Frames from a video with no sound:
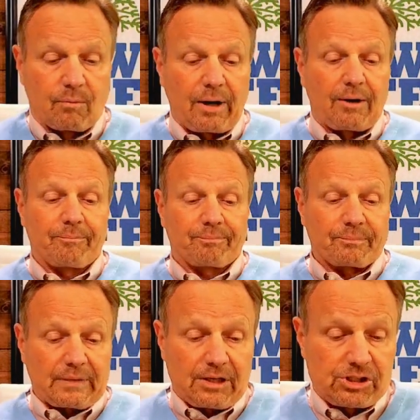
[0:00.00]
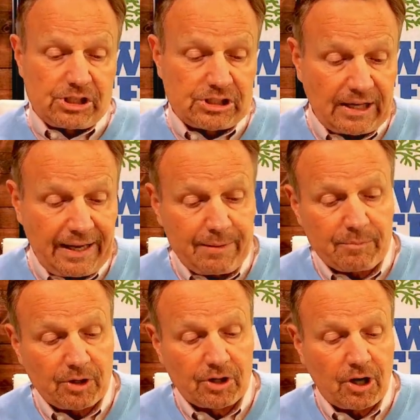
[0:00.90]
Well, she
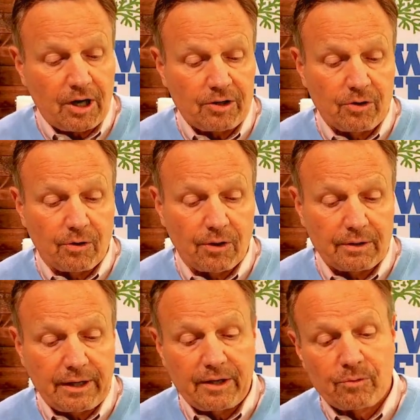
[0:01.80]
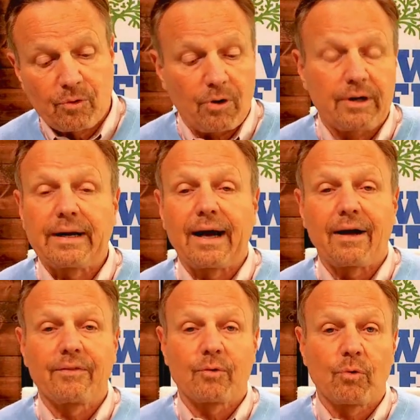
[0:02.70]
slammed her car door and roared
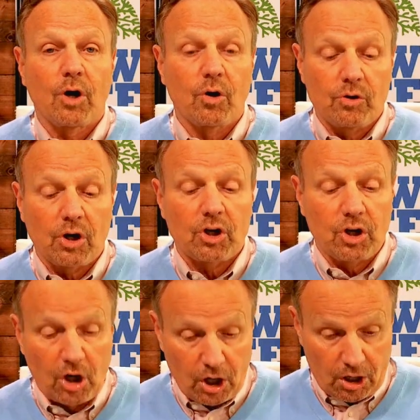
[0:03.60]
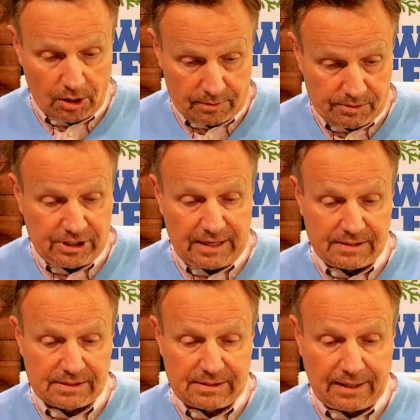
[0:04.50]
down the road, gone,
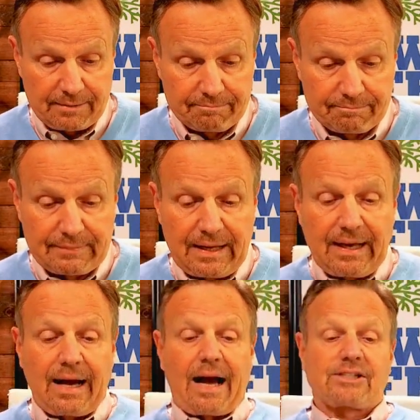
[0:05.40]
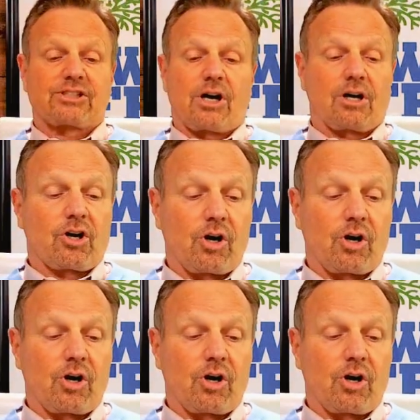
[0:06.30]
Jaden said. I saw